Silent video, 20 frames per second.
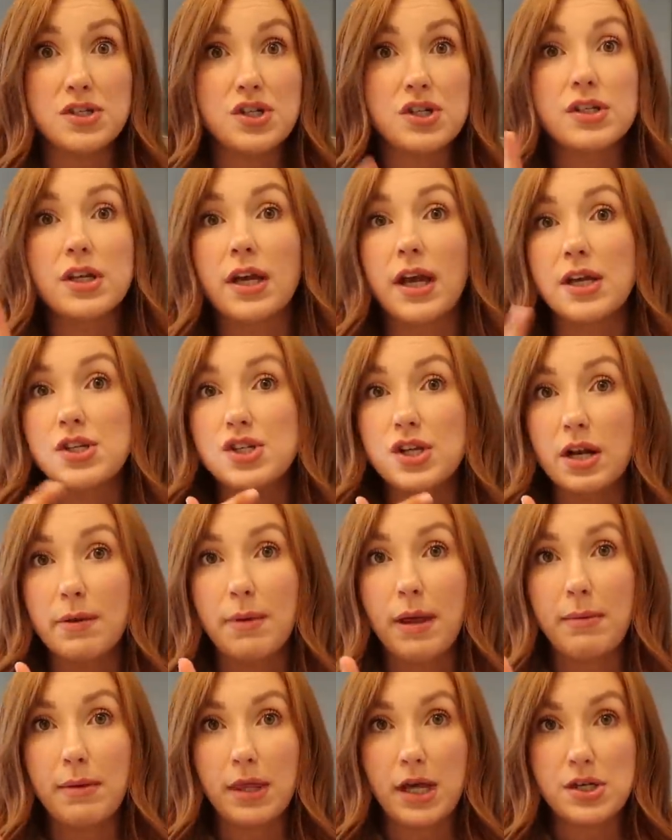She's like, hey, she had a
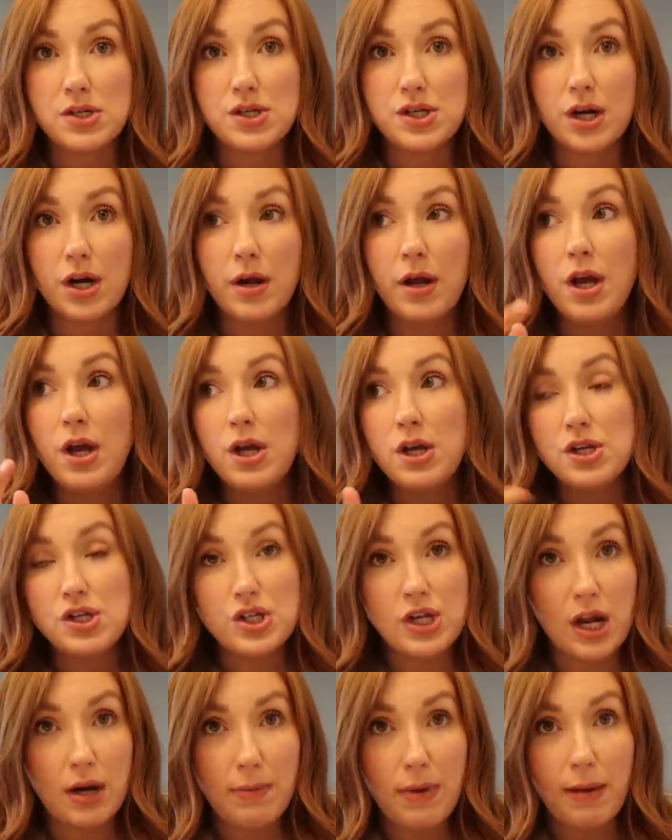baby last year.
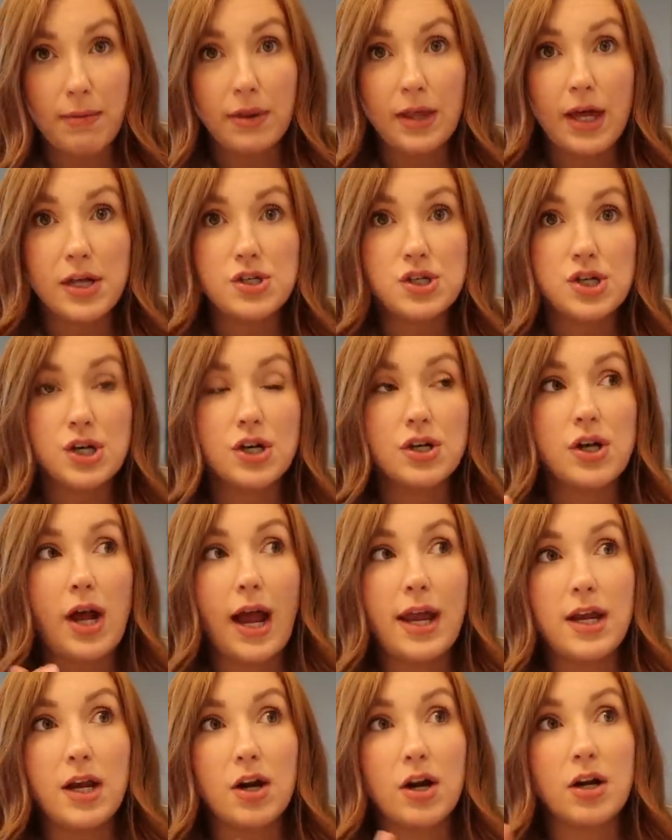She had a baby last year.
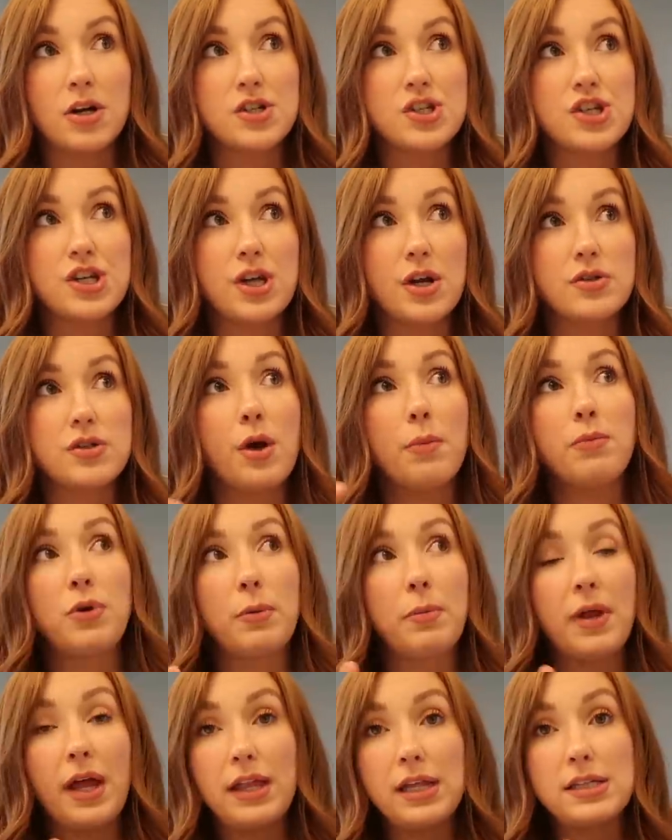I hear her, she goes, oh, your
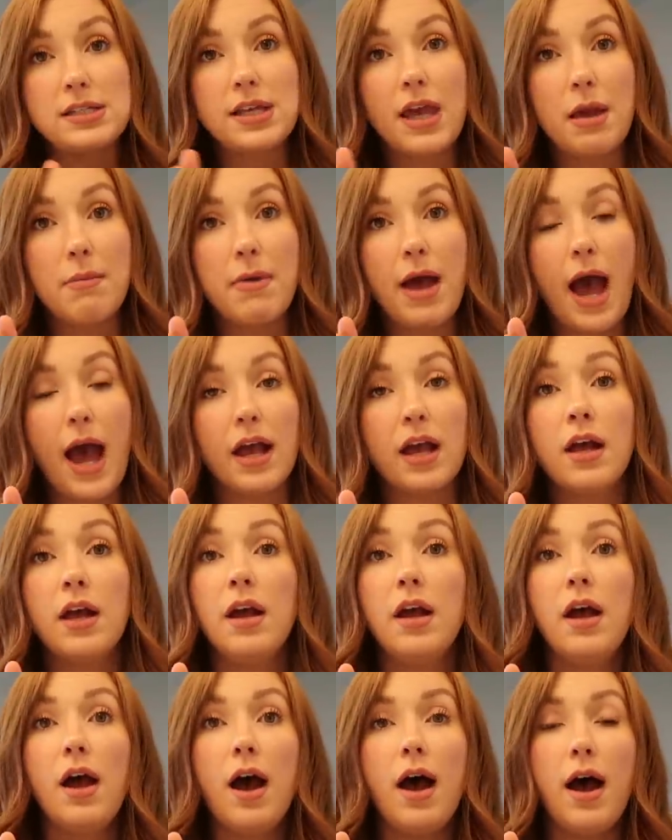platelets came back.
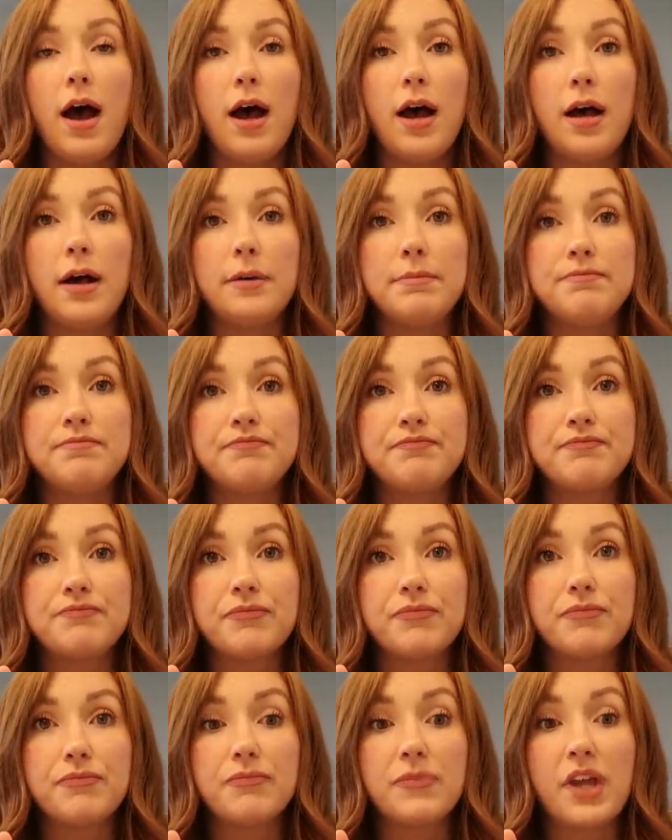Um,
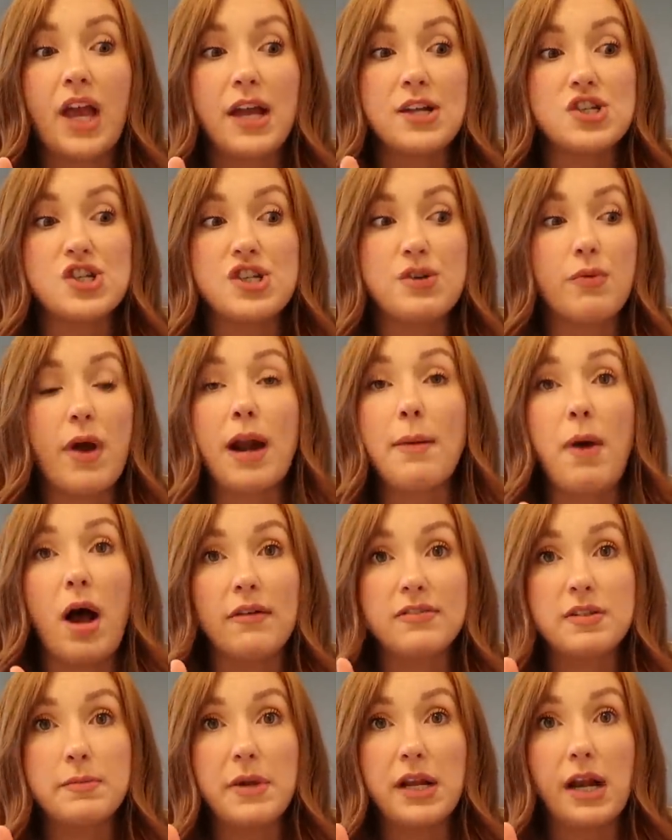and she read them
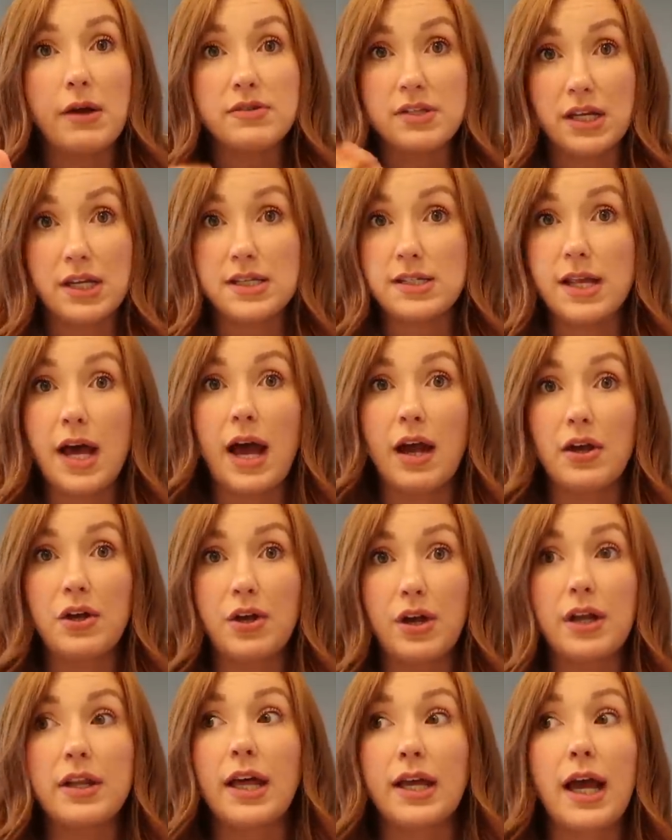off to me and I was like, is that
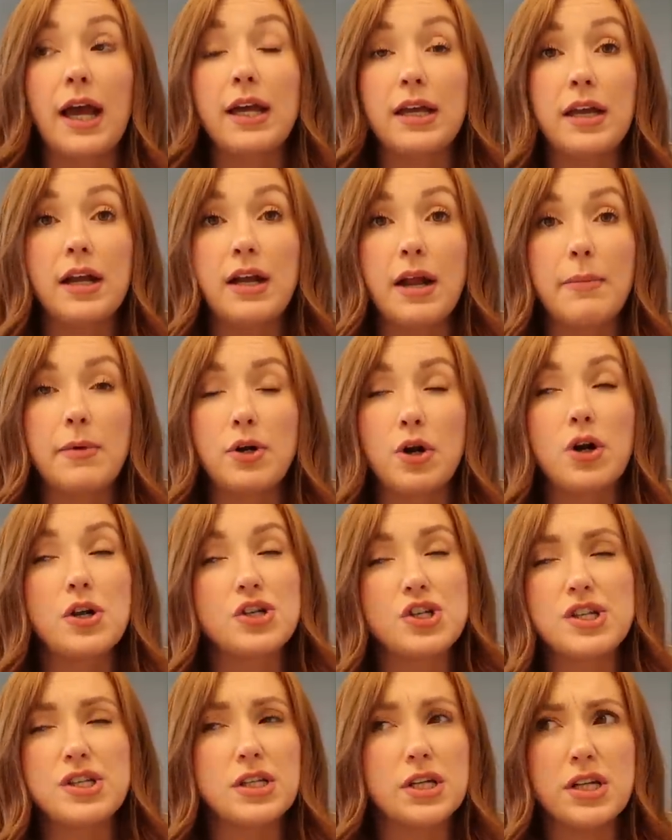good? Like I can get an epidural.
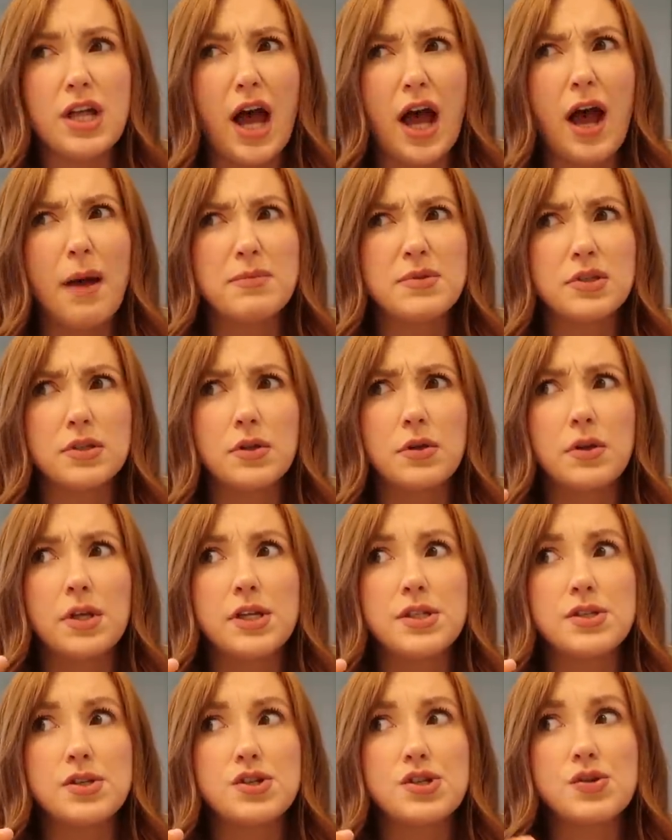And she said, yeah, absolutely.
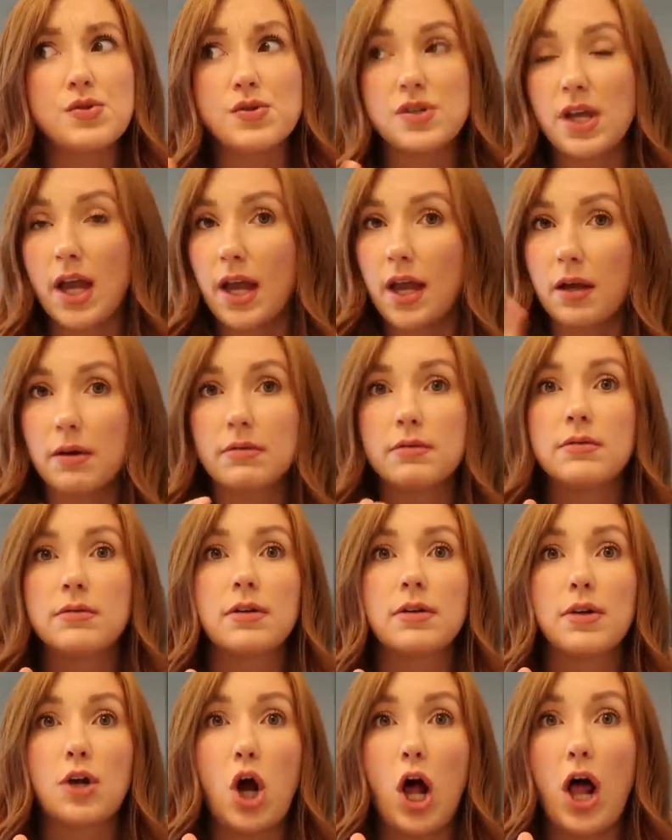And so she was like,
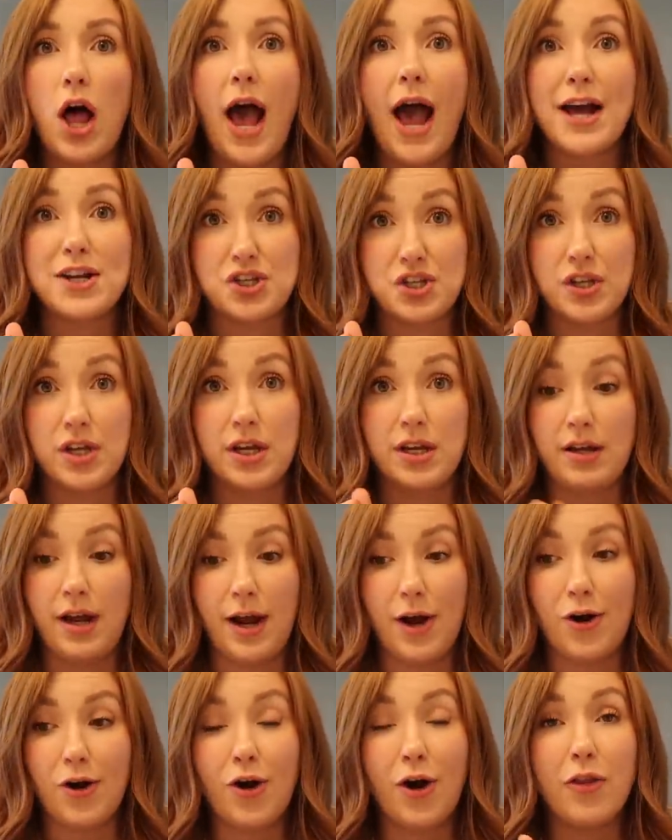call Ashley. I
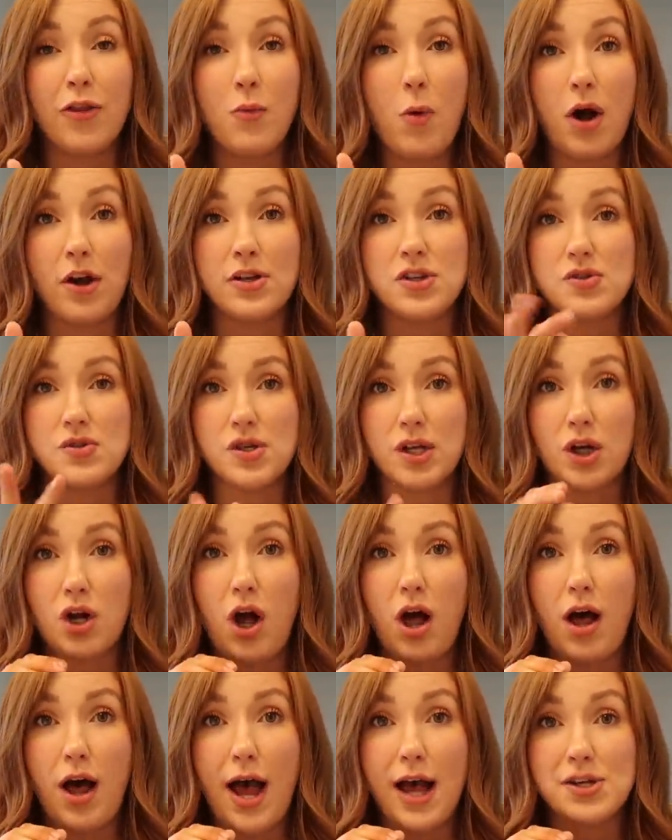heard her on the walkie. She was like,
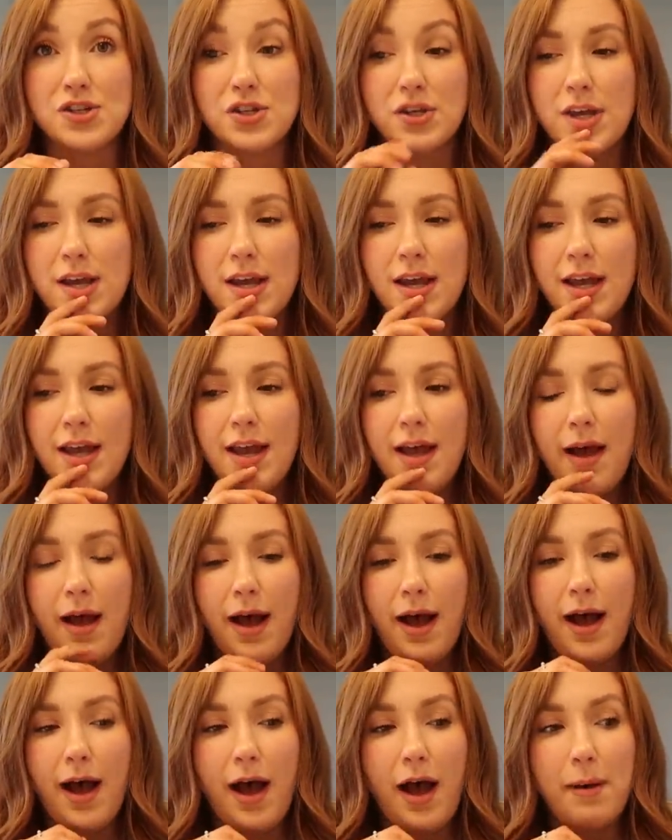call Ashley.
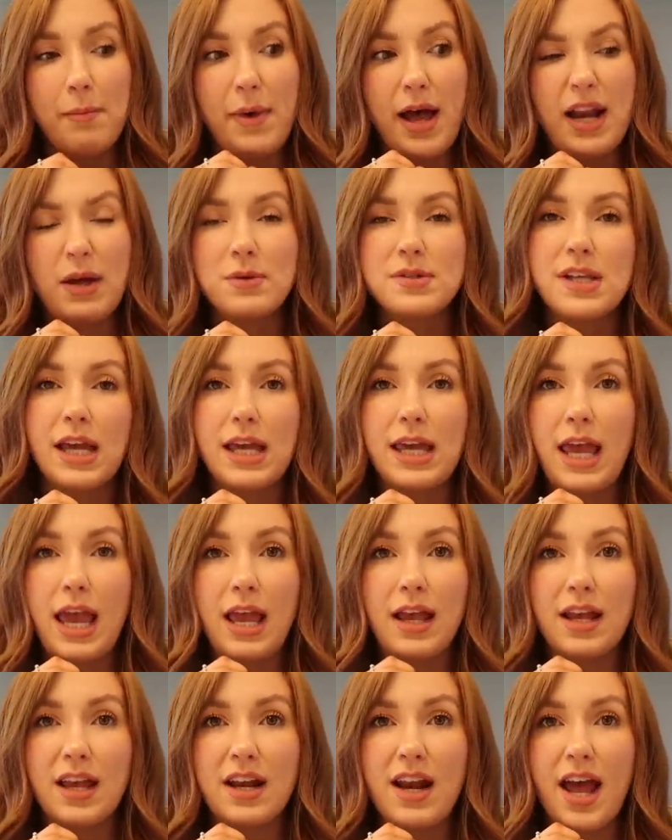Um, and it was like,
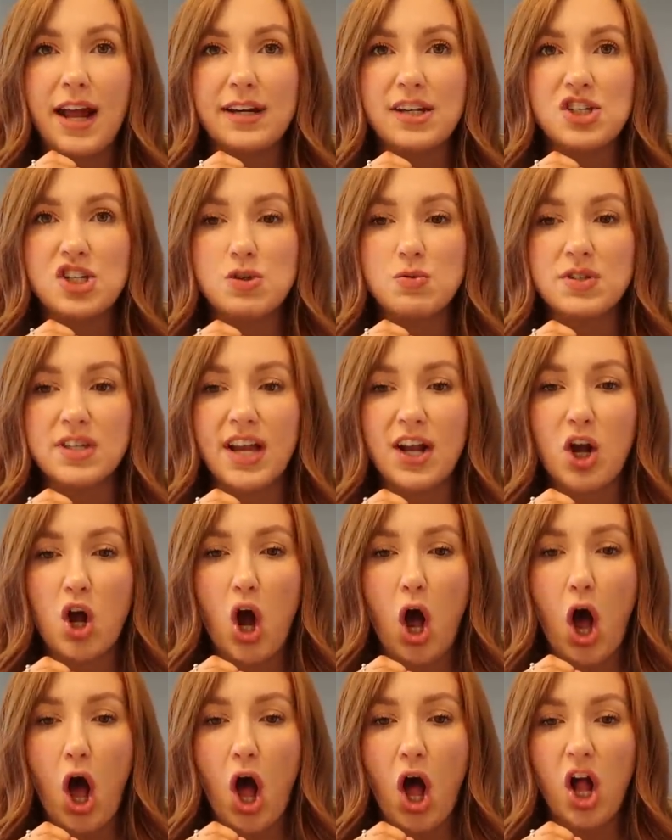can't connect. And she was like,
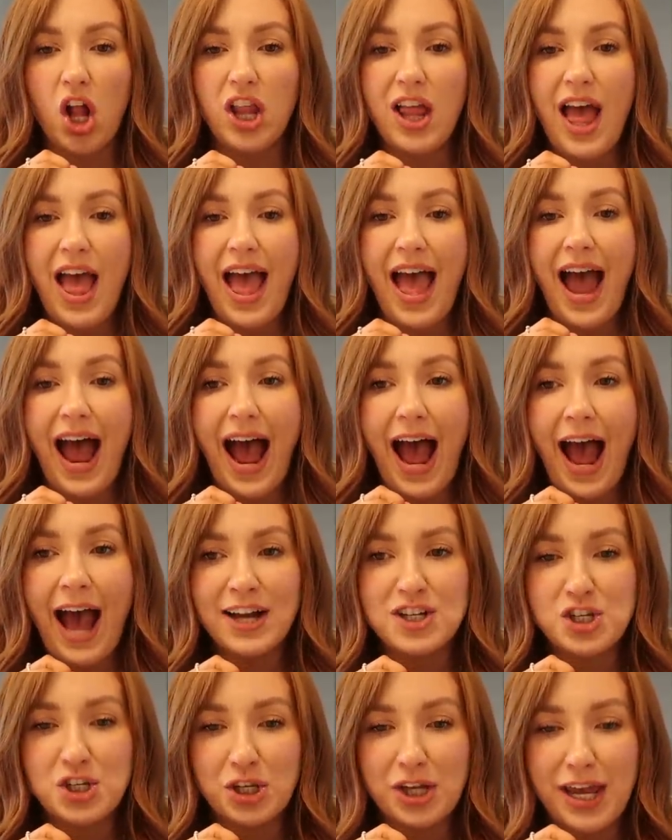call
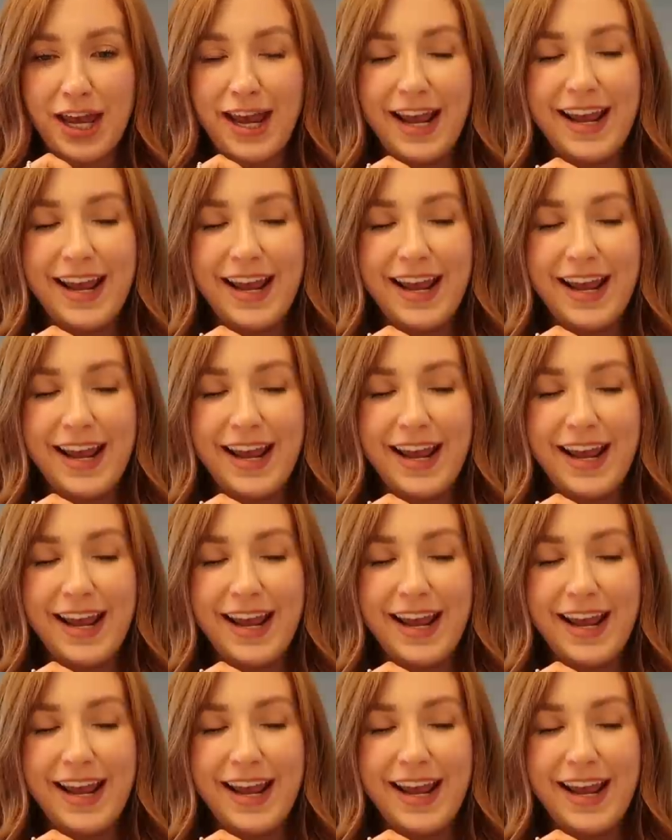Ashley.